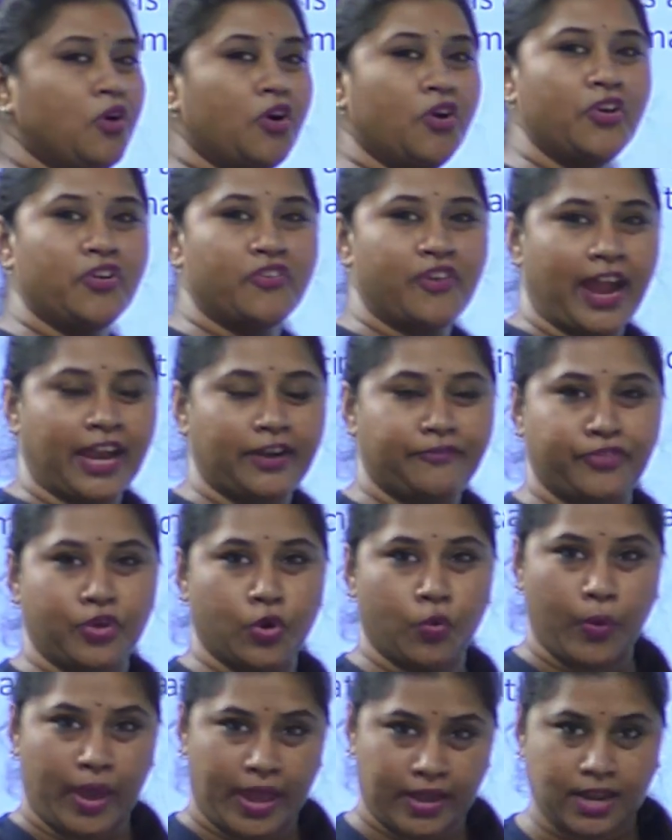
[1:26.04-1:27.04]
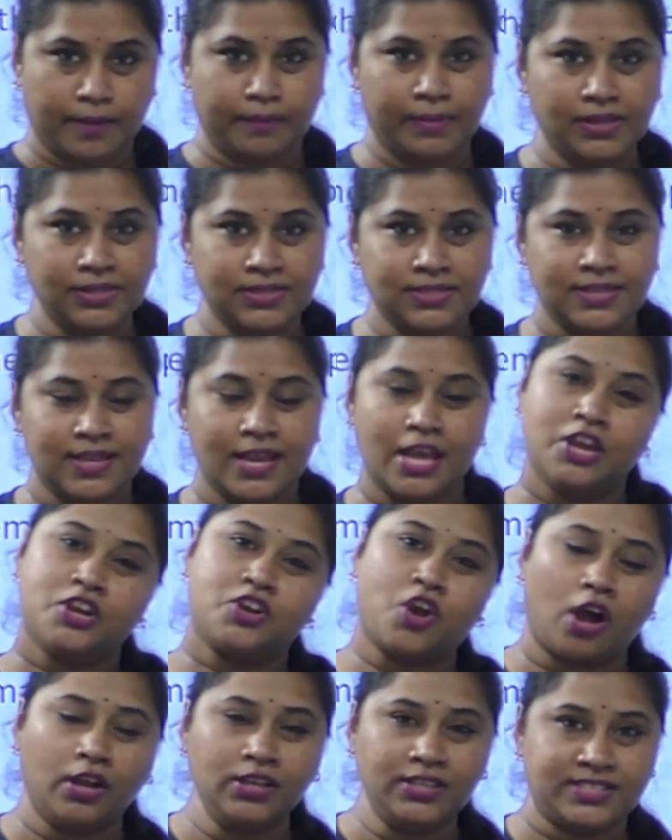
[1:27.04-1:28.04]
going to write few variables,
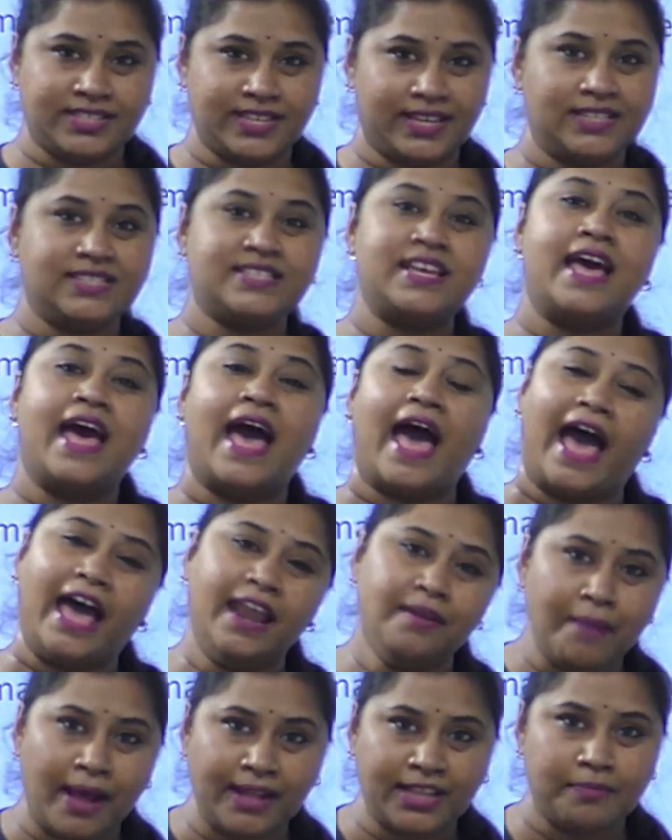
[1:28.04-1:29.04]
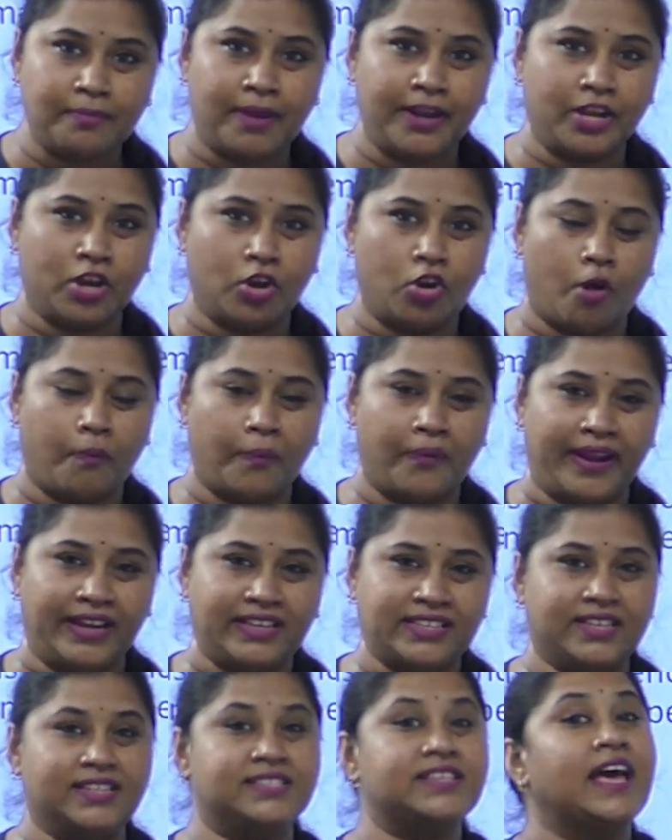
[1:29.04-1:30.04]
constants and mathematical
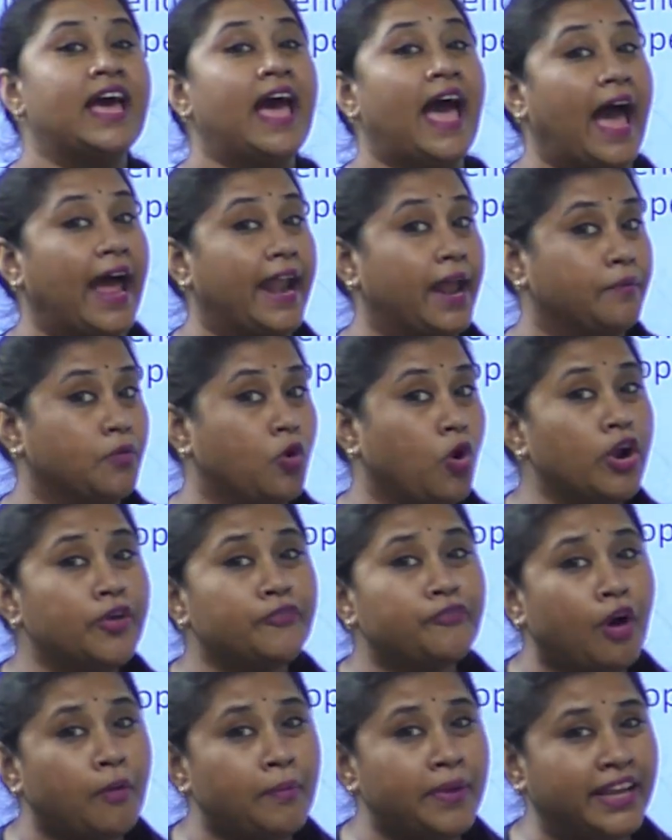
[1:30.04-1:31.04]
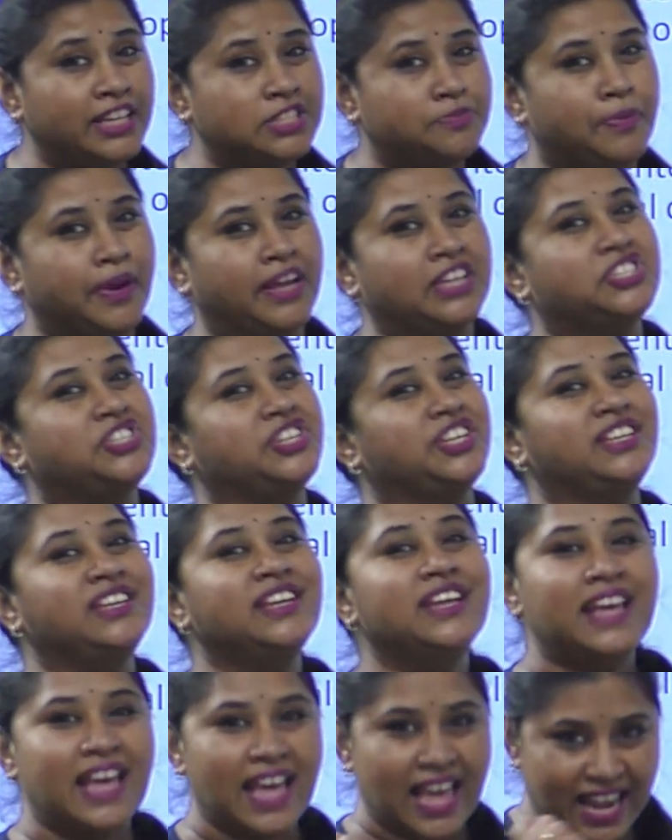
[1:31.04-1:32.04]
operators, and I'm going to form an
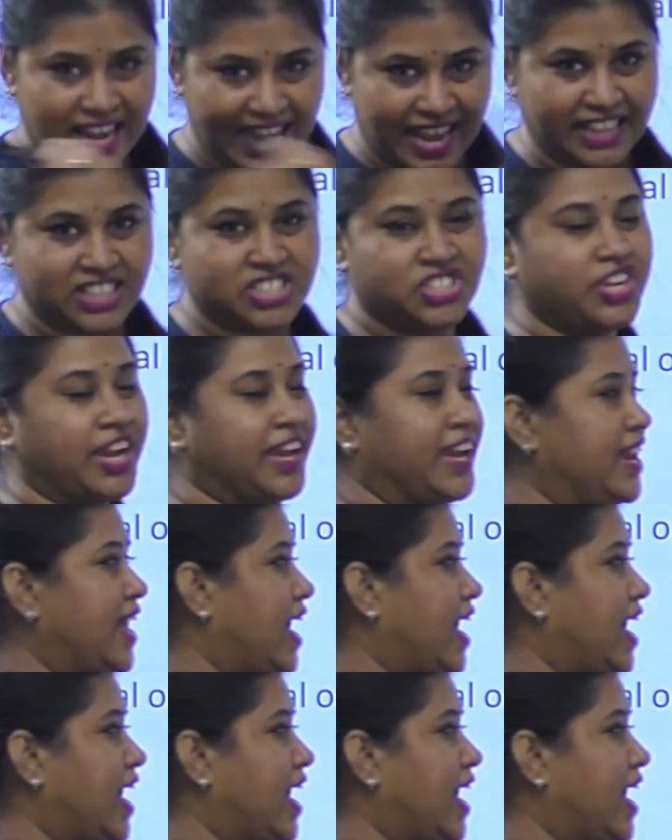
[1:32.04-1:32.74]
expression. Let's check it